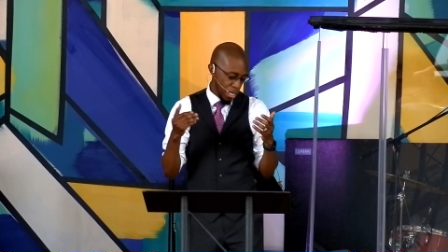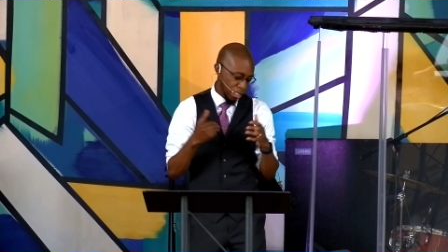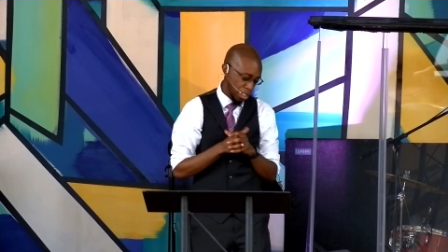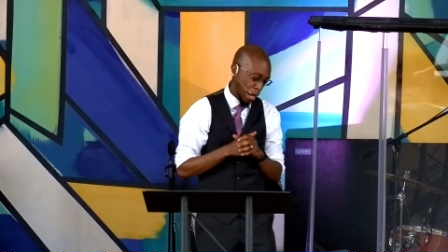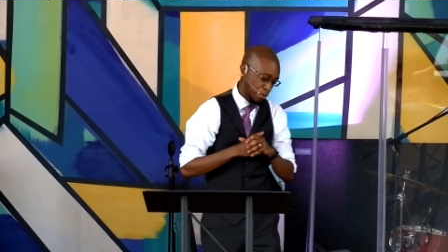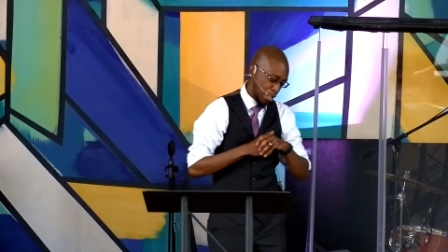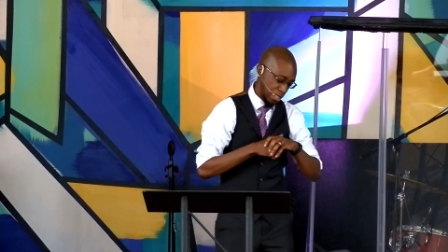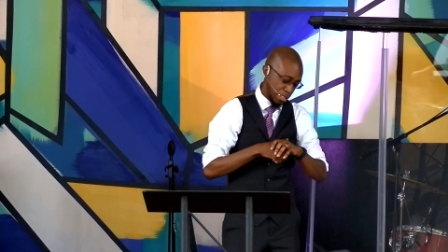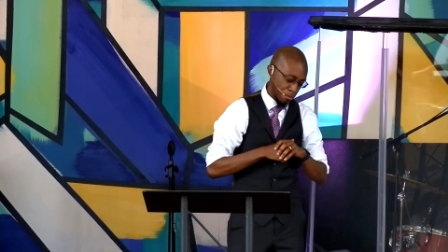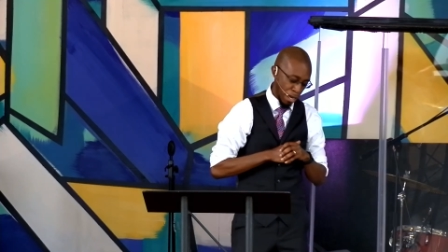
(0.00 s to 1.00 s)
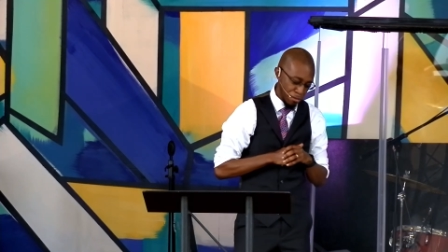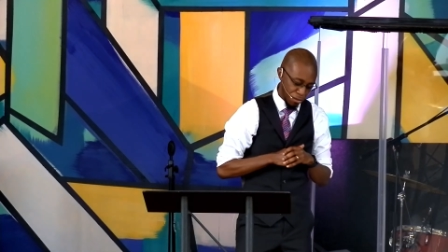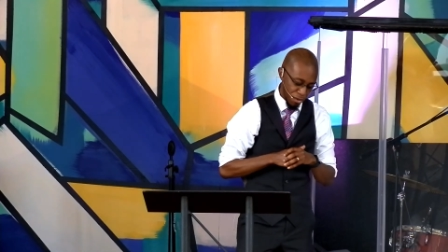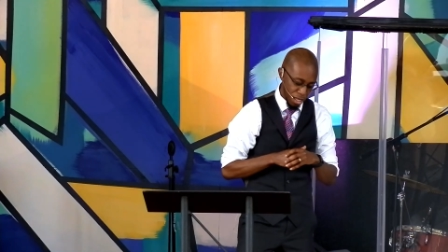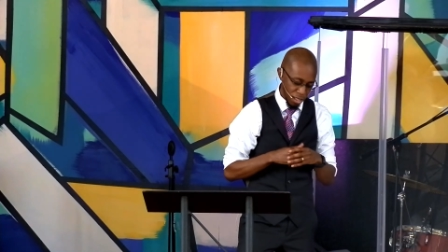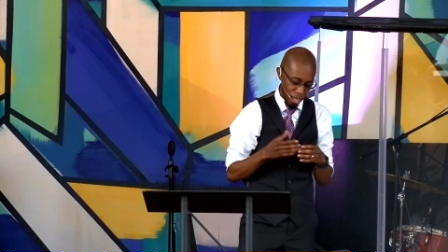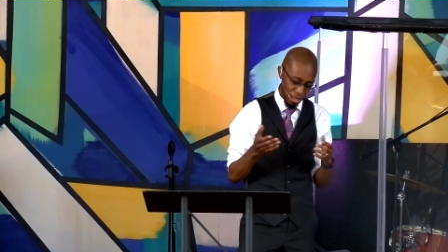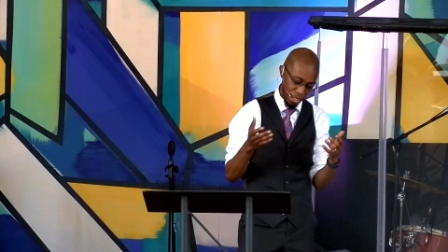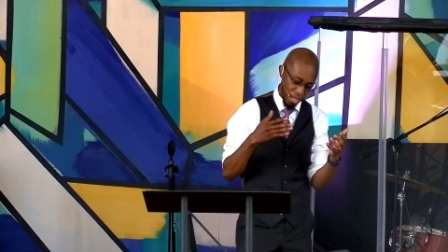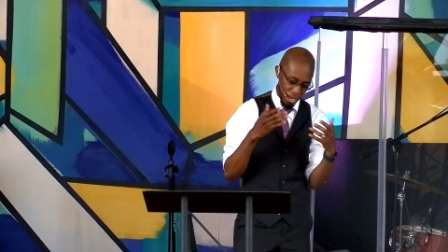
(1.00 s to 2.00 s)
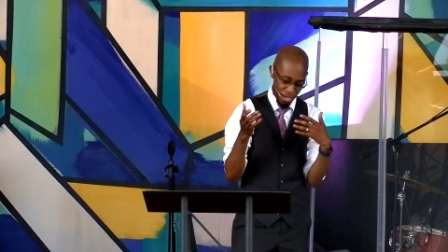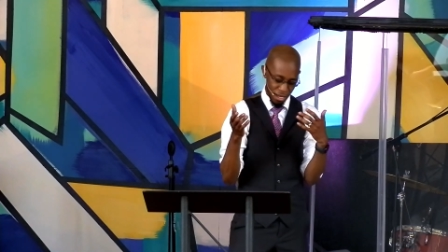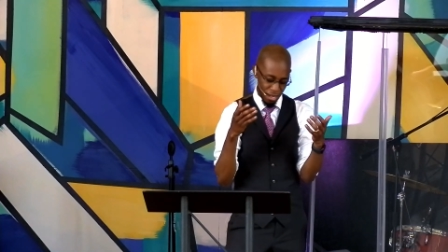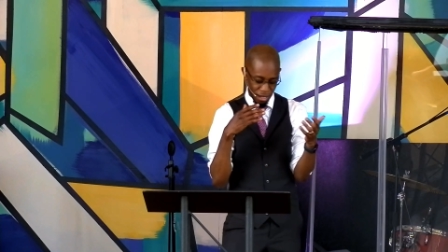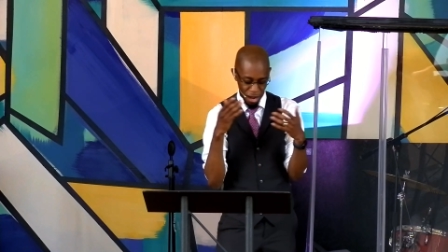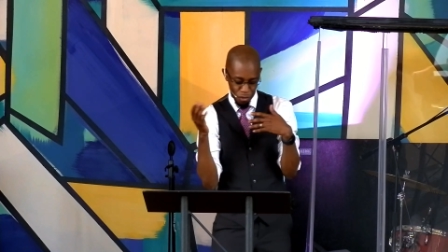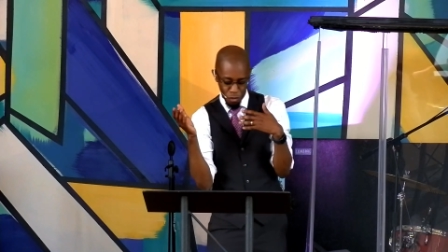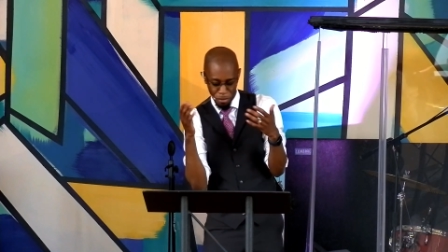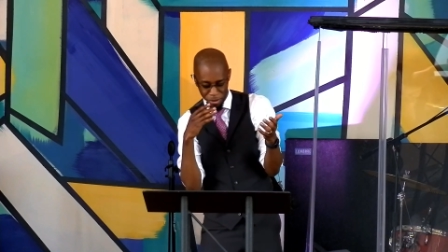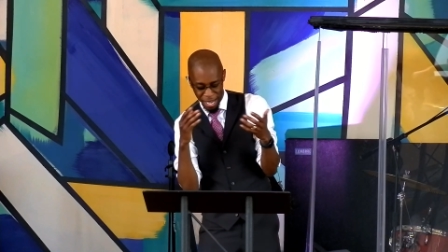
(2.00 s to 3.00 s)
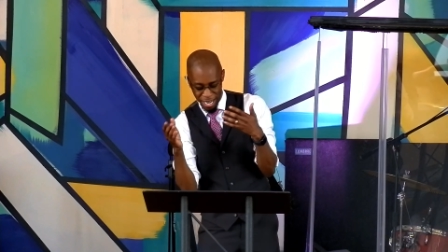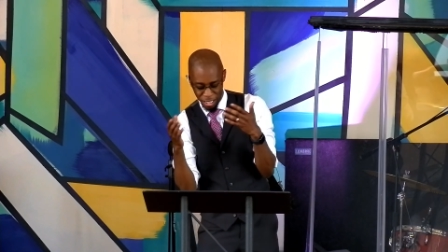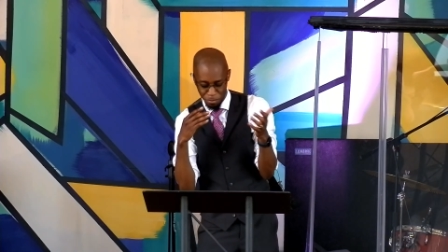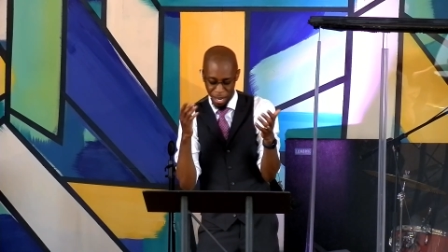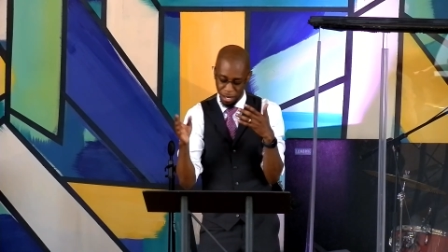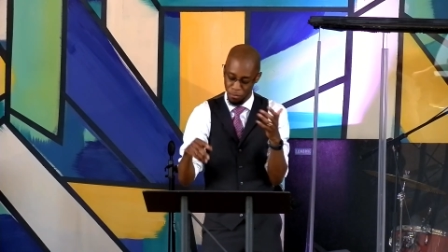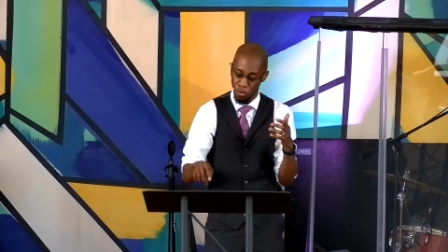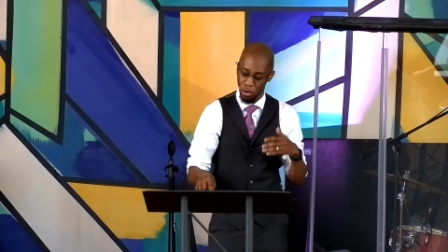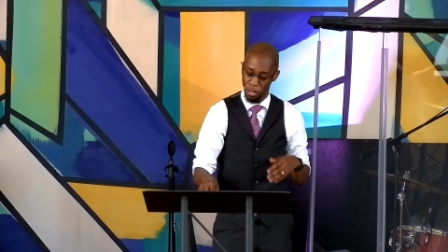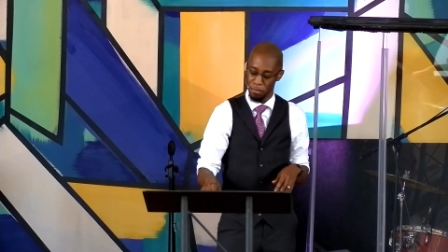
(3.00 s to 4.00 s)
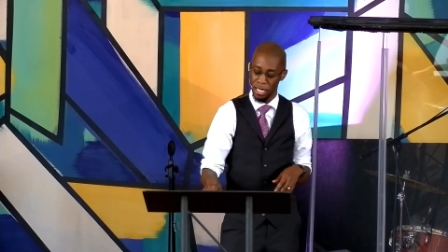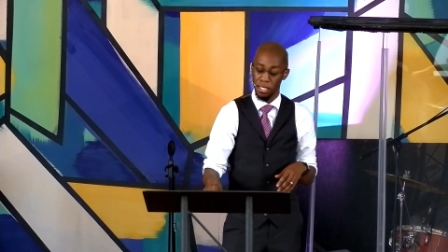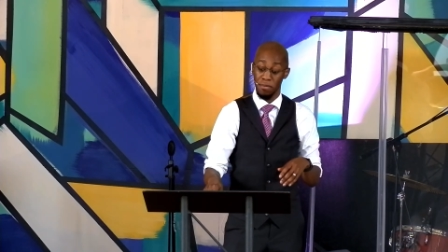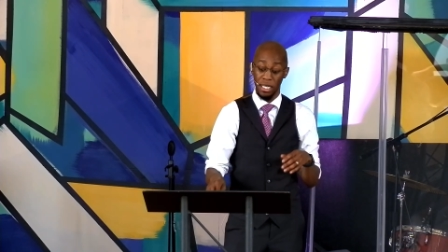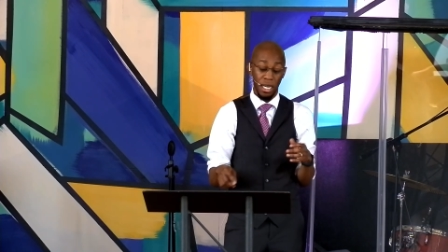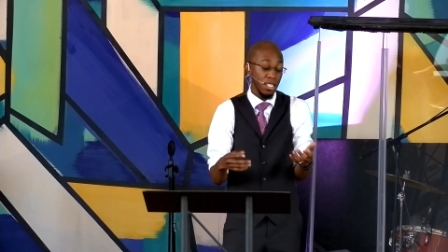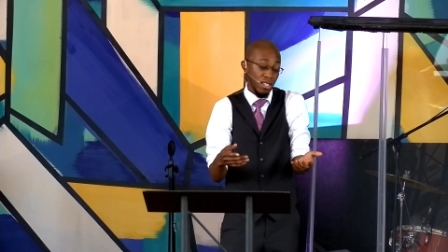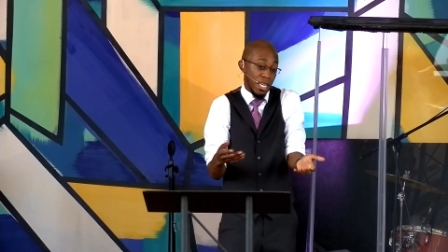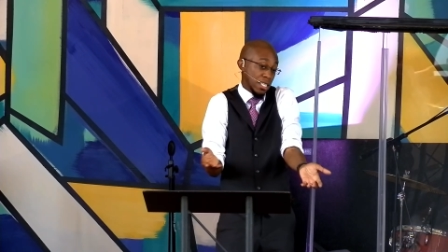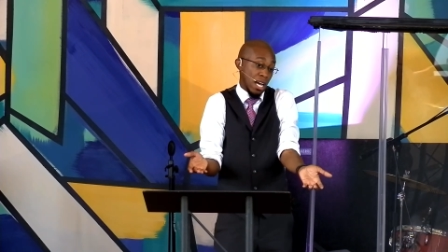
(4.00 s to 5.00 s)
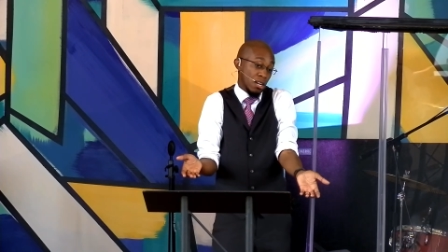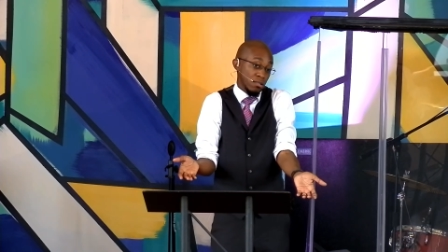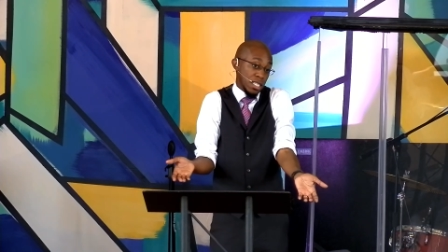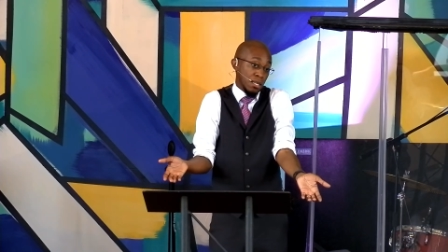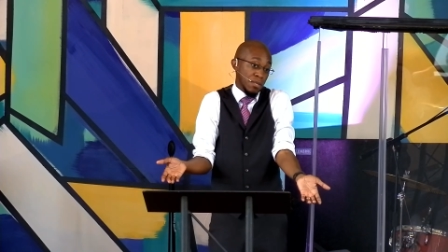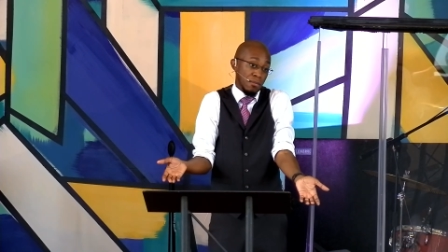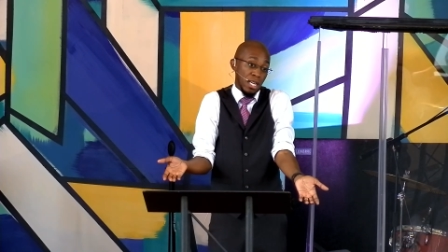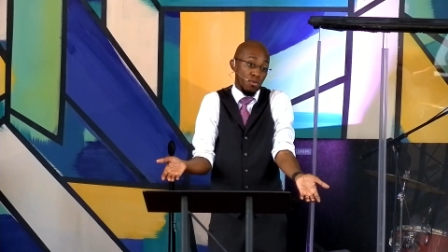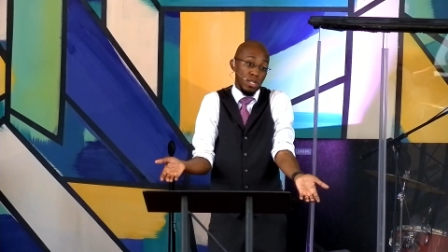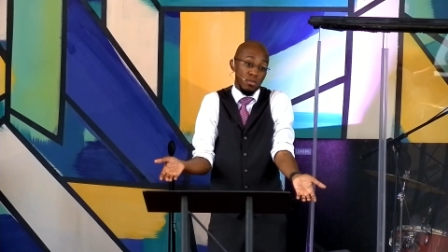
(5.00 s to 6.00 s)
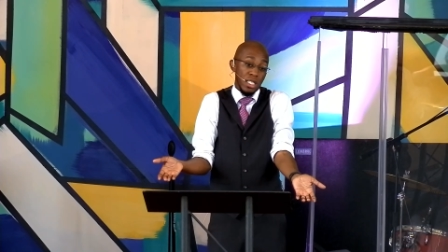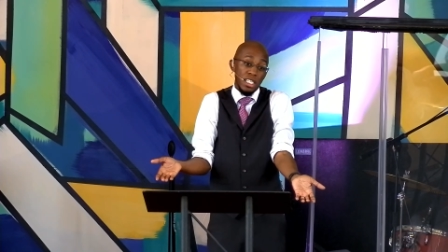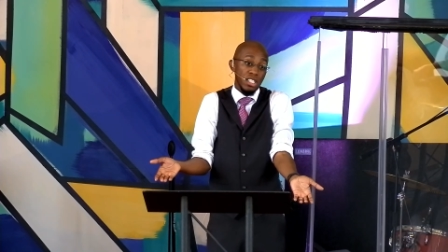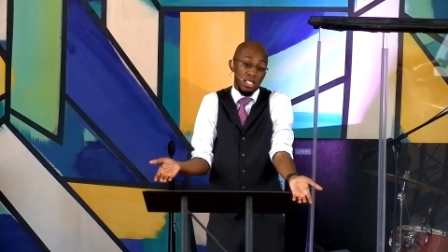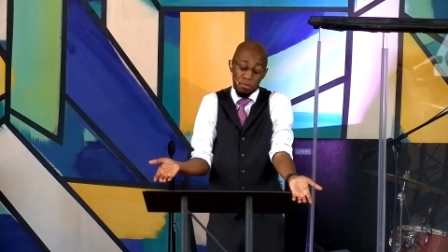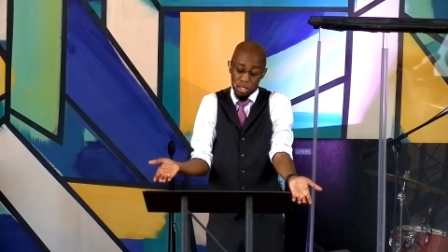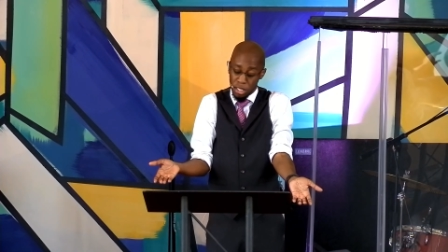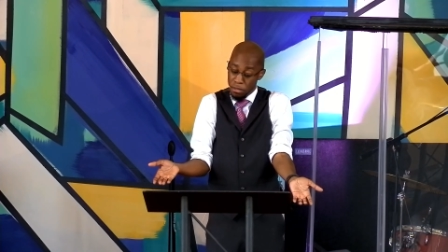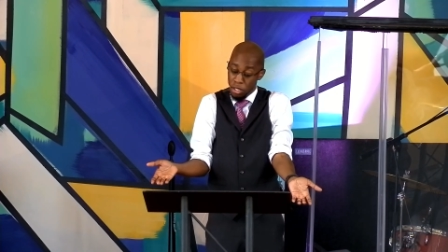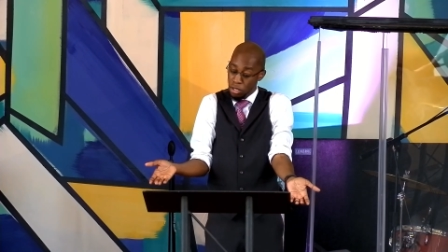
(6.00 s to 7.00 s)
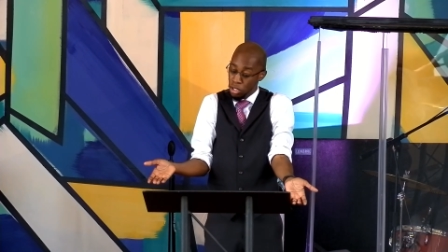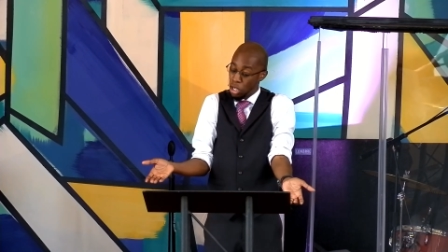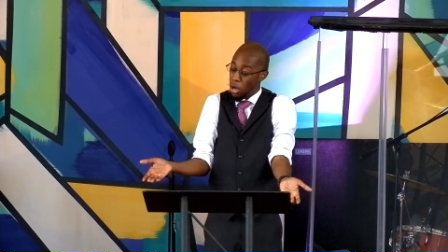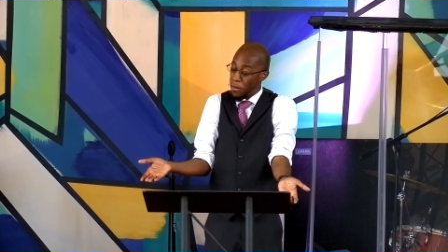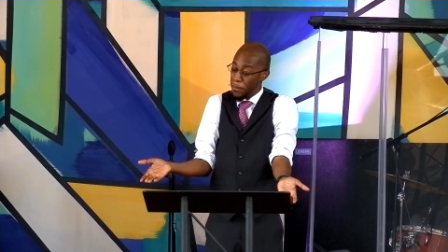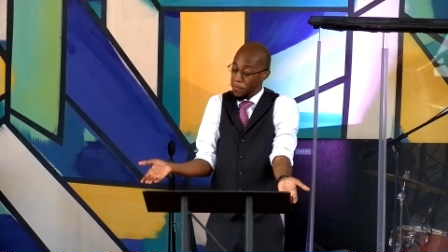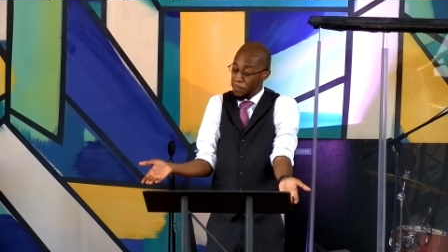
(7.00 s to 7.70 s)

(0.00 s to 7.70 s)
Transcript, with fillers: It's a chapter that sometimes feels, I think, like a kind of whiplash back and forth, but it's because that's how that's sometimes how real relationships go.